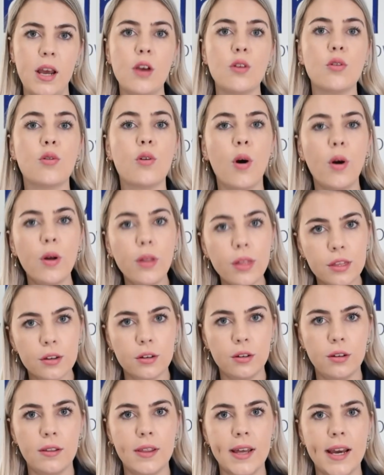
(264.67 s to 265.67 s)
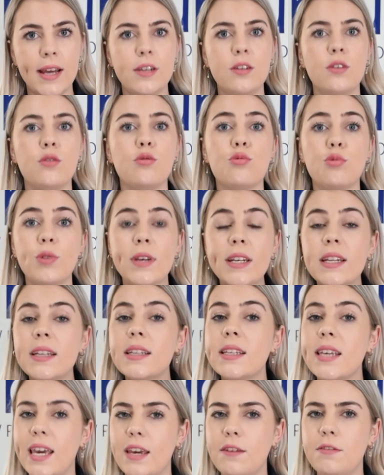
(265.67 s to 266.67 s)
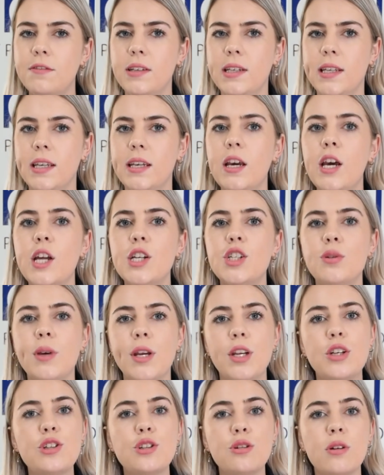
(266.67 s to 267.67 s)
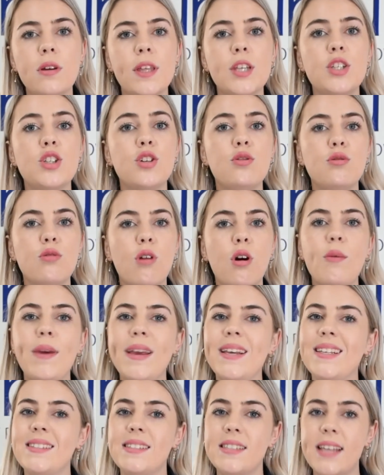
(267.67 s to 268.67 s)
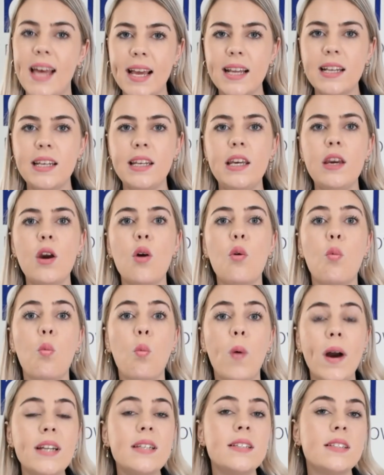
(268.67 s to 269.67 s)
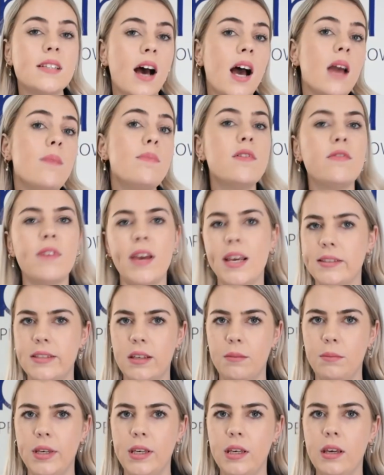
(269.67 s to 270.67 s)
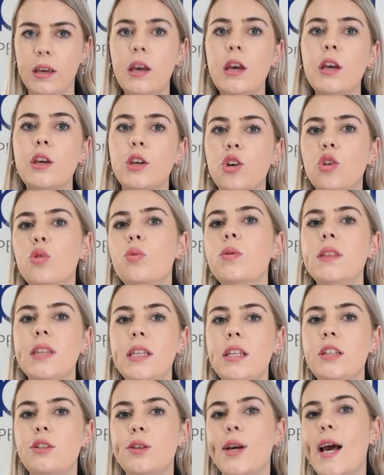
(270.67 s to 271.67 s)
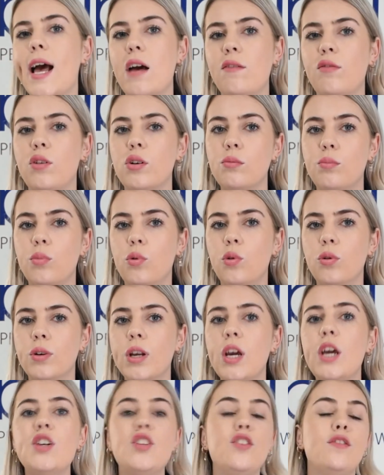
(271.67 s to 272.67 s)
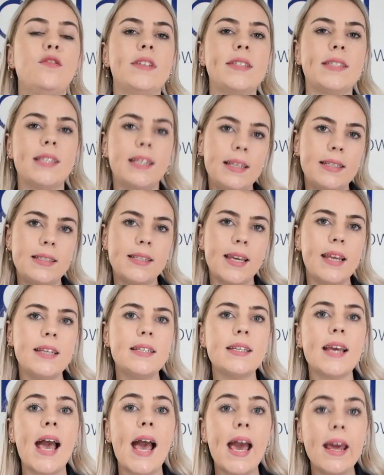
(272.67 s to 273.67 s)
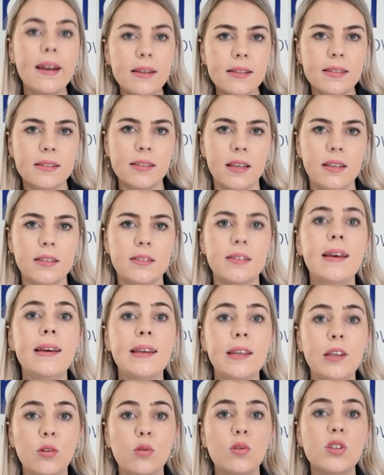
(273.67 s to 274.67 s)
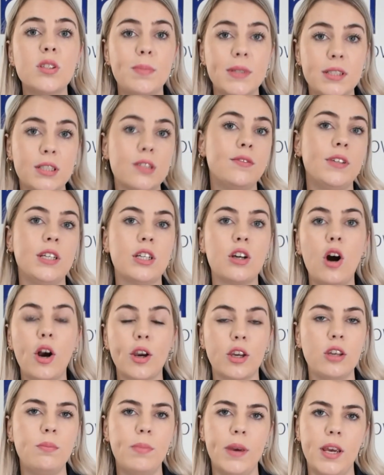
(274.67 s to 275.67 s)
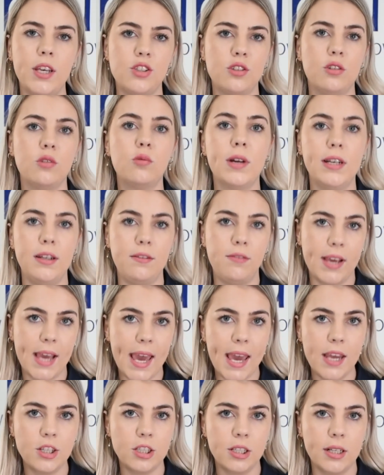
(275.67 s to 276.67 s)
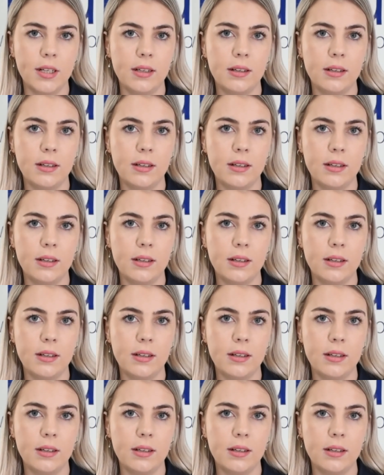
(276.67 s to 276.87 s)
Go through that, read it carefully to ensure that you know exactly what type of SME you will need to have on board to facilitate and assess your specific occupational qualification.